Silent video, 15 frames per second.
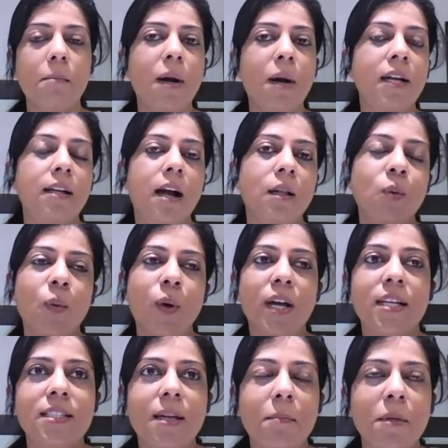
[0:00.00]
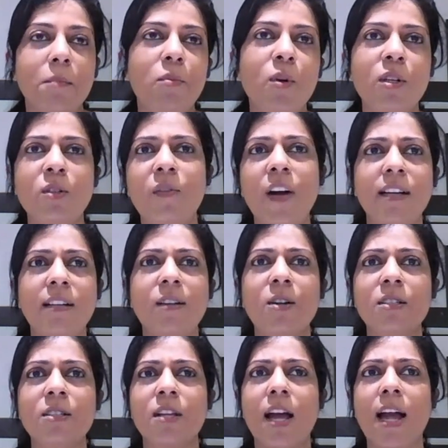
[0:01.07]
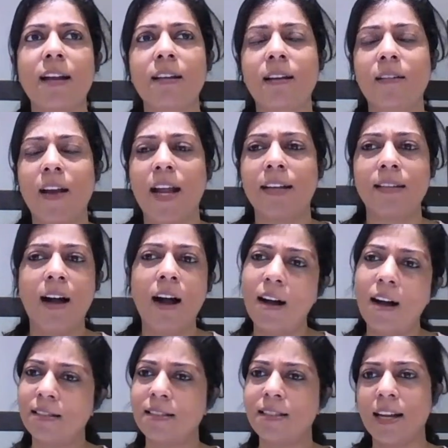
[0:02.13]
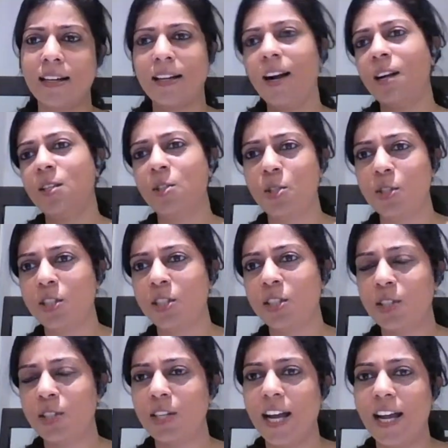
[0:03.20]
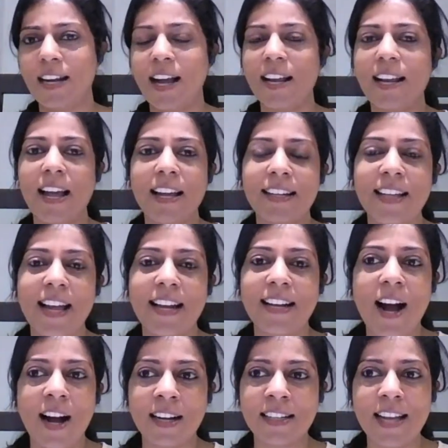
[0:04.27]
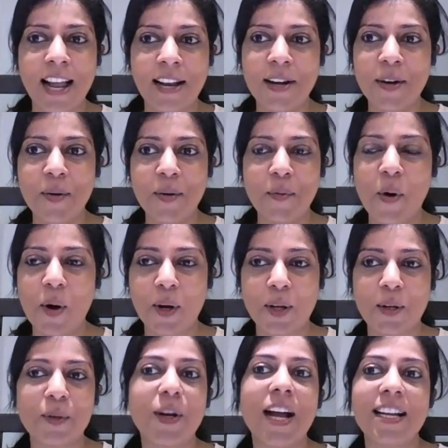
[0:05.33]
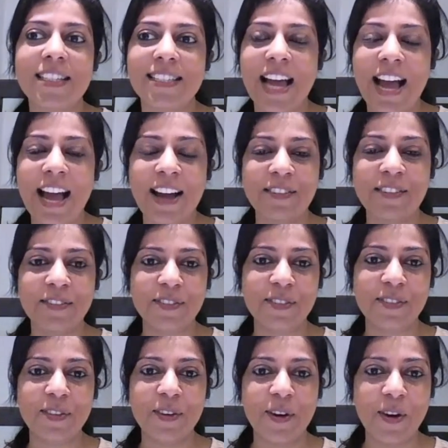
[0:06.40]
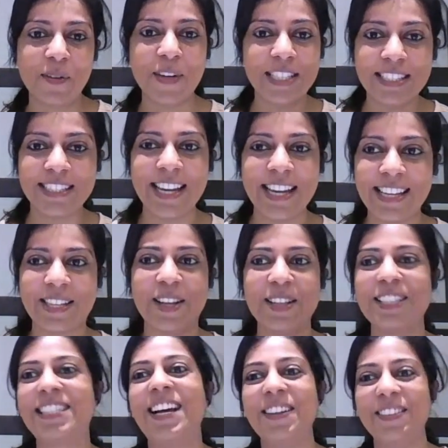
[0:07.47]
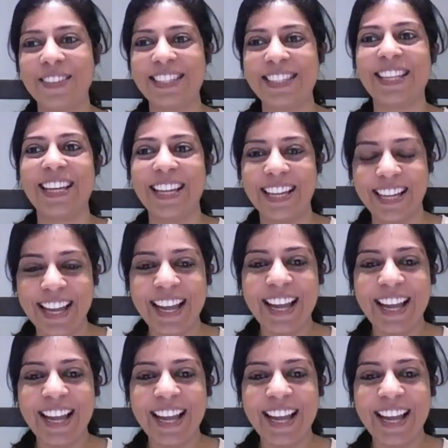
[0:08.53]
But otherwise, I mean, Puerto Vallarta also had great art and culture. And I like that art gallery walk you guys have on Wednesdays or something.